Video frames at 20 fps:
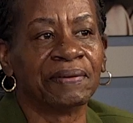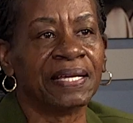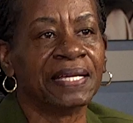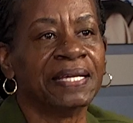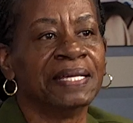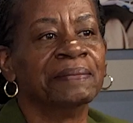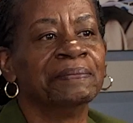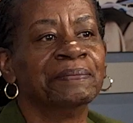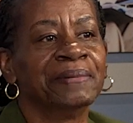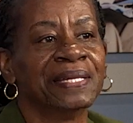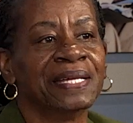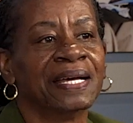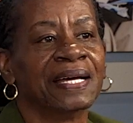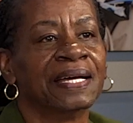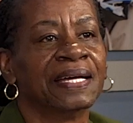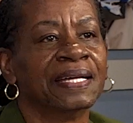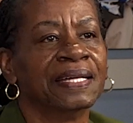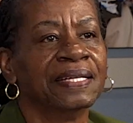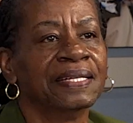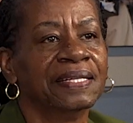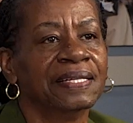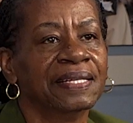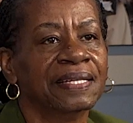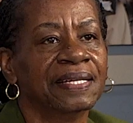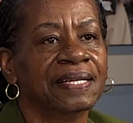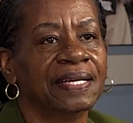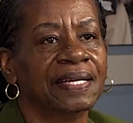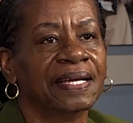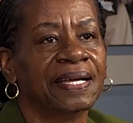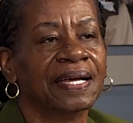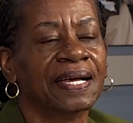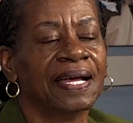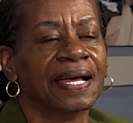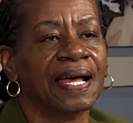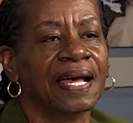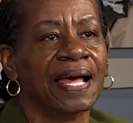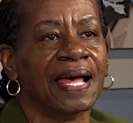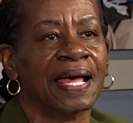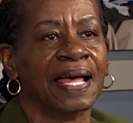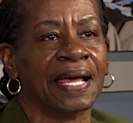MBA,
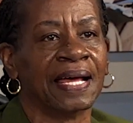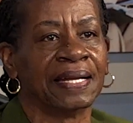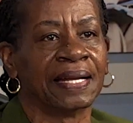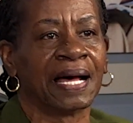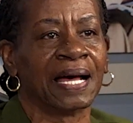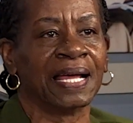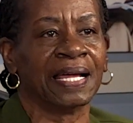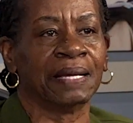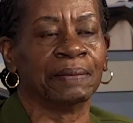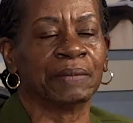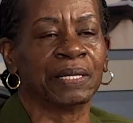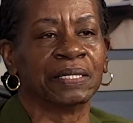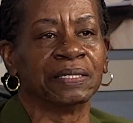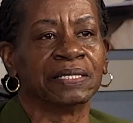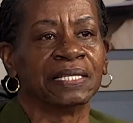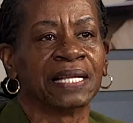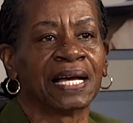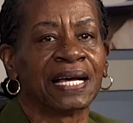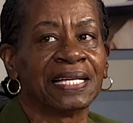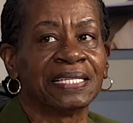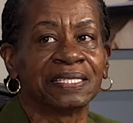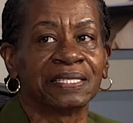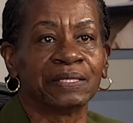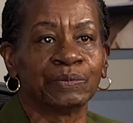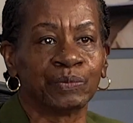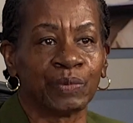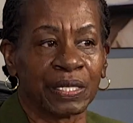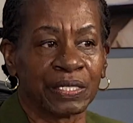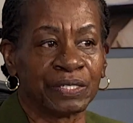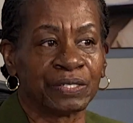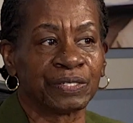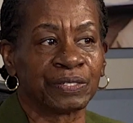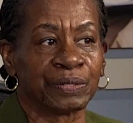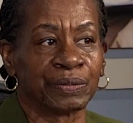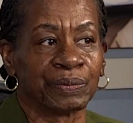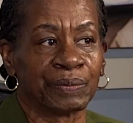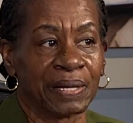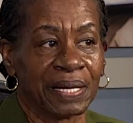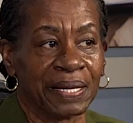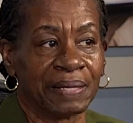and I am a licensed
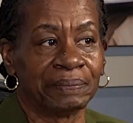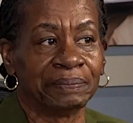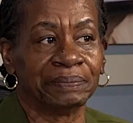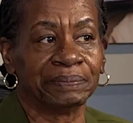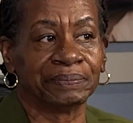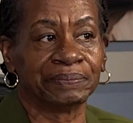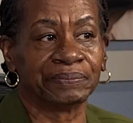registered rep.